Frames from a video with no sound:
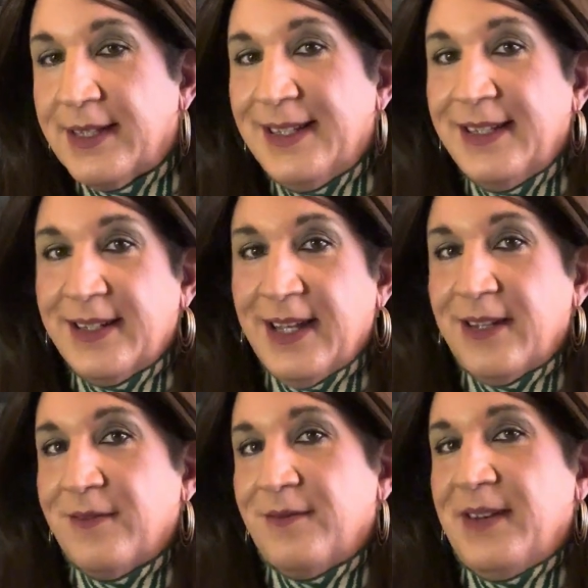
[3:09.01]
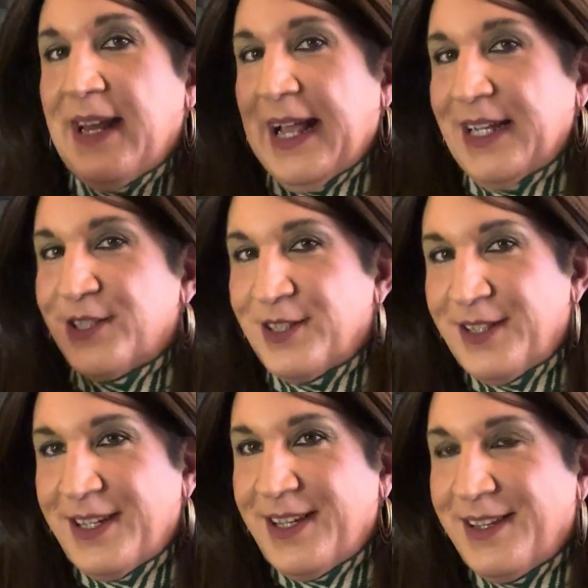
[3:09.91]
and these are kind of
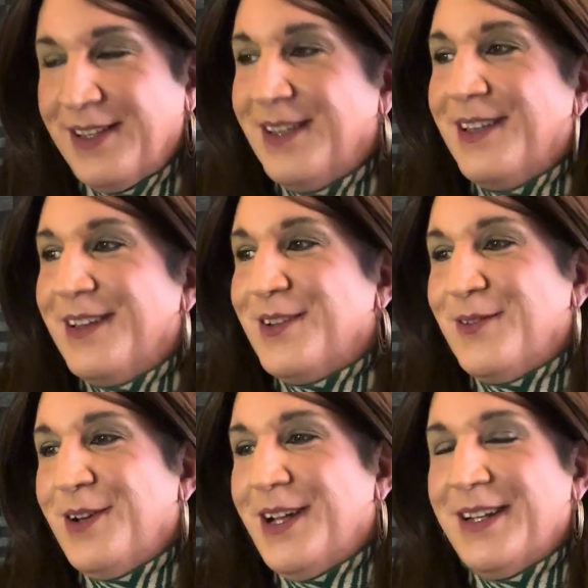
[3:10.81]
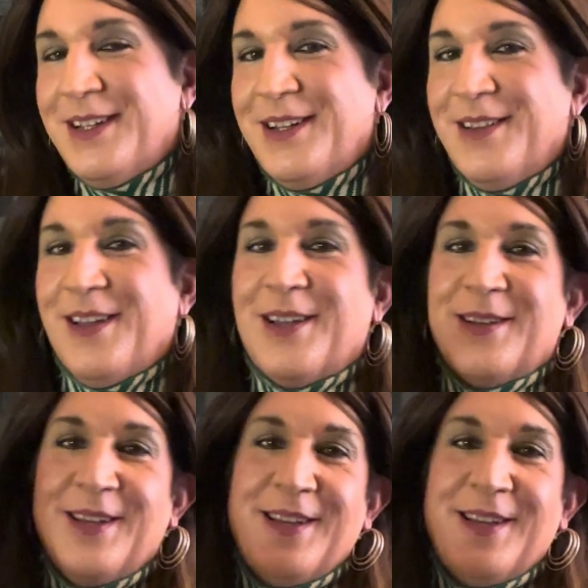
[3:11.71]
nationally divided, like